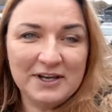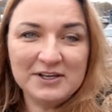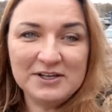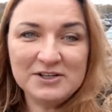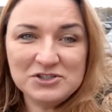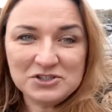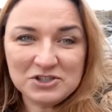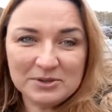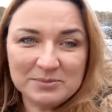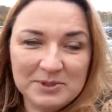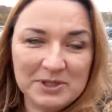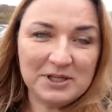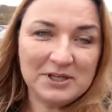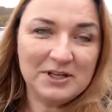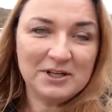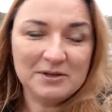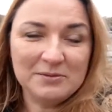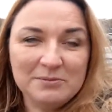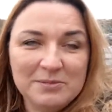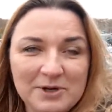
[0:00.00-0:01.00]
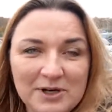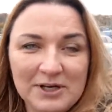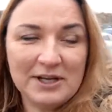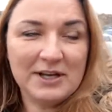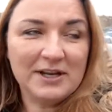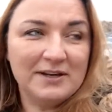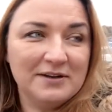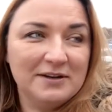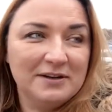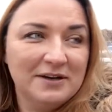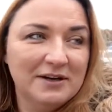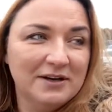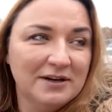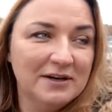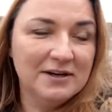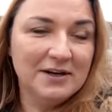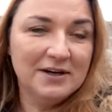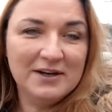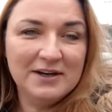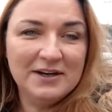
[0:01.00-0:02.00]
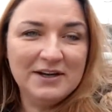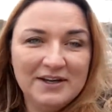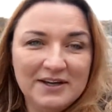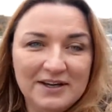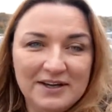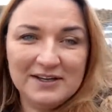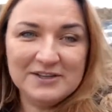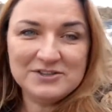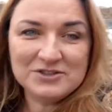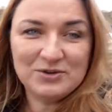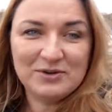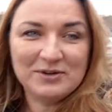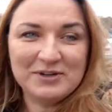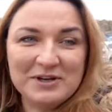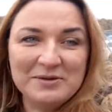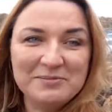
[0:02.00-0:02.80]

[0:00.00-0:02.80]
in Germany, in Berlin, so